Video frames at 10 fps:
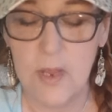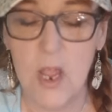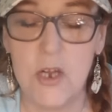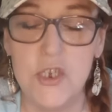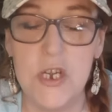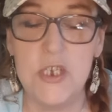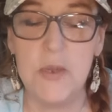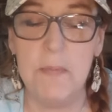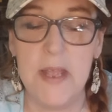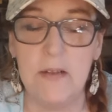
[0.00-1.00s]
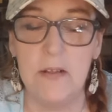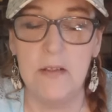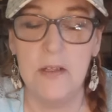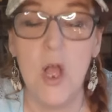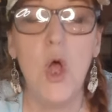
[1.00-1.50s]
Archangel Michael,
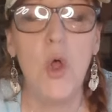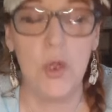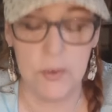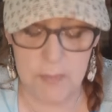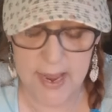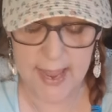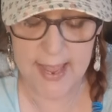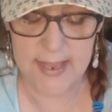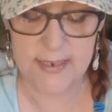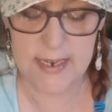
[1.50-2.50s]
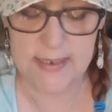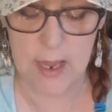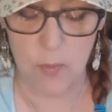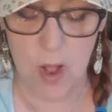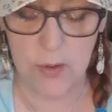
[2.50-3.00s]
hold my hand as I
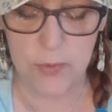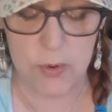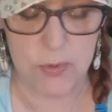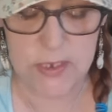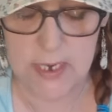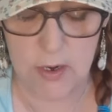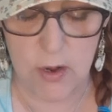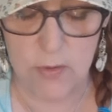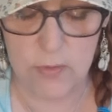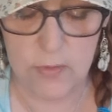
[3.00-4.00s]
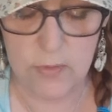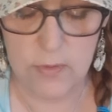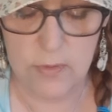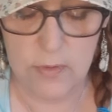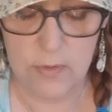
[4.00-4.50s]
walk through the tarot.
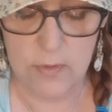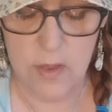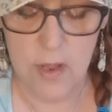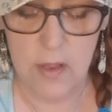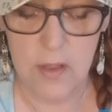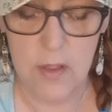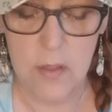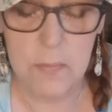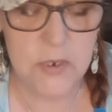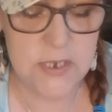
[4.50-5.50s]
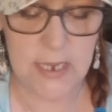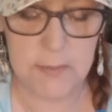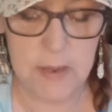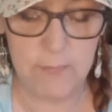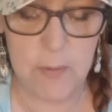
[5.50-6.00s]
Protect
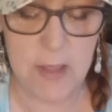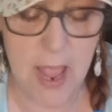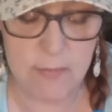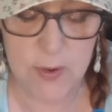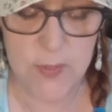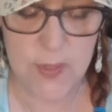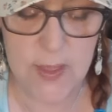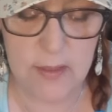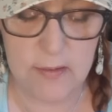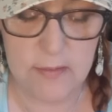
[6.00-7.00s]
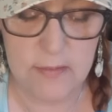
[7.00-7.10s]
me from everything,